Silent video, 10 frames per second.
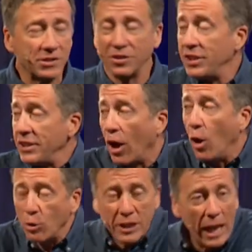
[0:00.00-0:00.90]
Because see, the
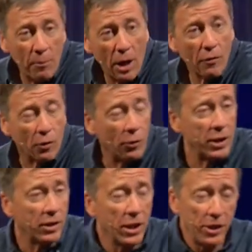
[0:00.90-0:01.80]
whole time over,
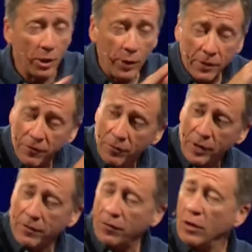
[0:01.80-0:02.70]
we, you know, we had, we
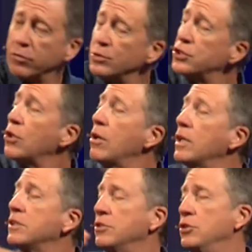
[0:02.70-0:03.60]
had flown from
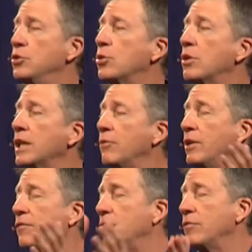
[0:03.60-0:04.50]
Charlotte to New York, and we
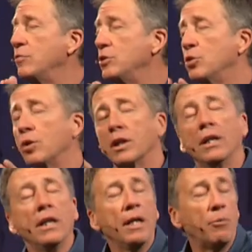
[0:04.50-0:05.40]
had flown from New York
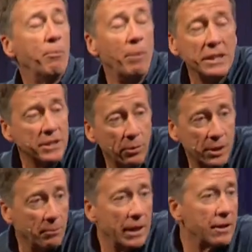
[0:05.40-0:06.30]
basically with
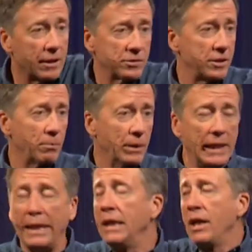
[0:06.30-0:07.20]
Americans in the
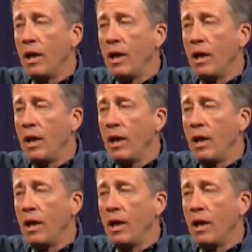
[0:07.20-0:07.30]
plane.